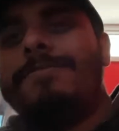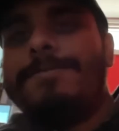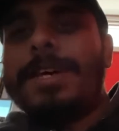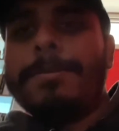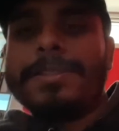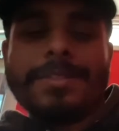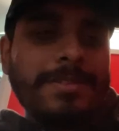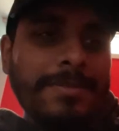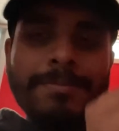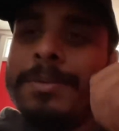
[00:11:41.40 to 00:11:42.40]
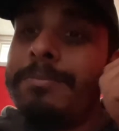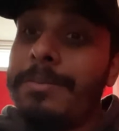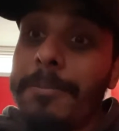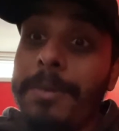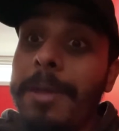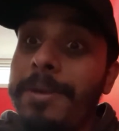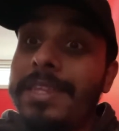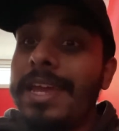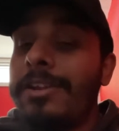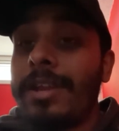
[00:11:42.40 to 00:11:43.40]
Damn it. M maybe
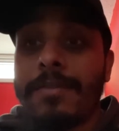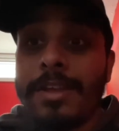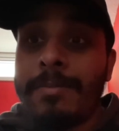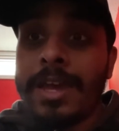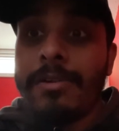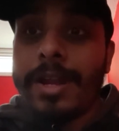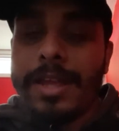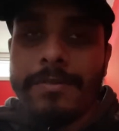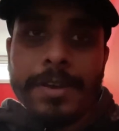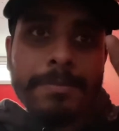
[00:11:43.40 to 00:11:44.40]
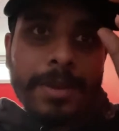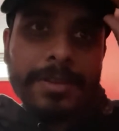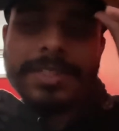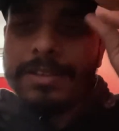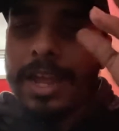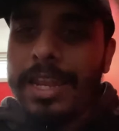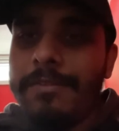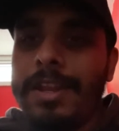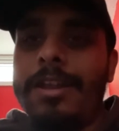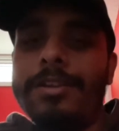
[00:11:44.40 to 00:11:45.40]
they don't have it in my area either. Maybe, I live
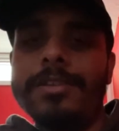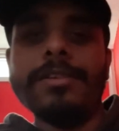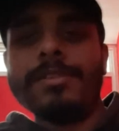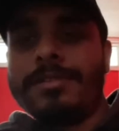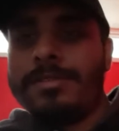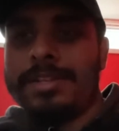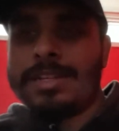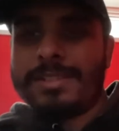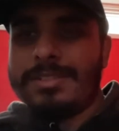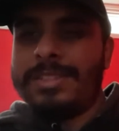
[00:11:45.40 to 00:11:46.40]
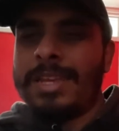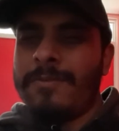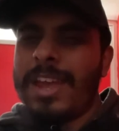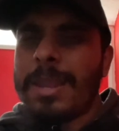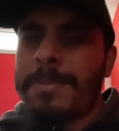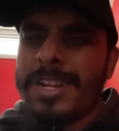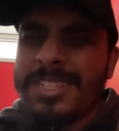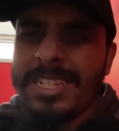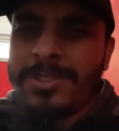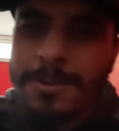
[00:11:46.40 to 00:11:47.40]
in London. Like The
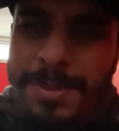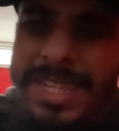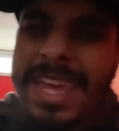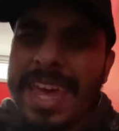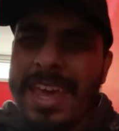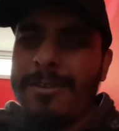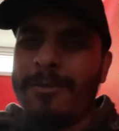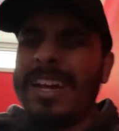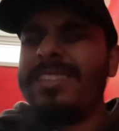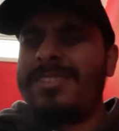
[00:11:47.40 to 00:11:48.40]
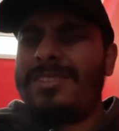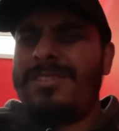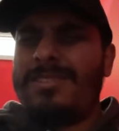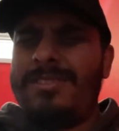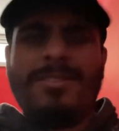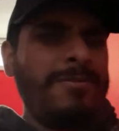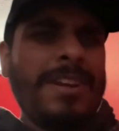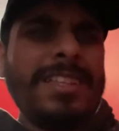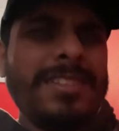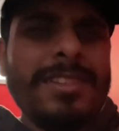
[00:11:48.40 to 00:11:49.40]
availability should be there, right?
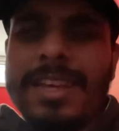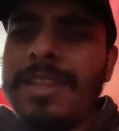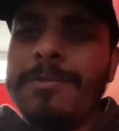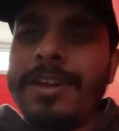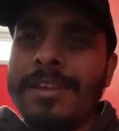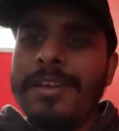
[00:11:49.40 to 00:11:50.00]
Right? Anyway,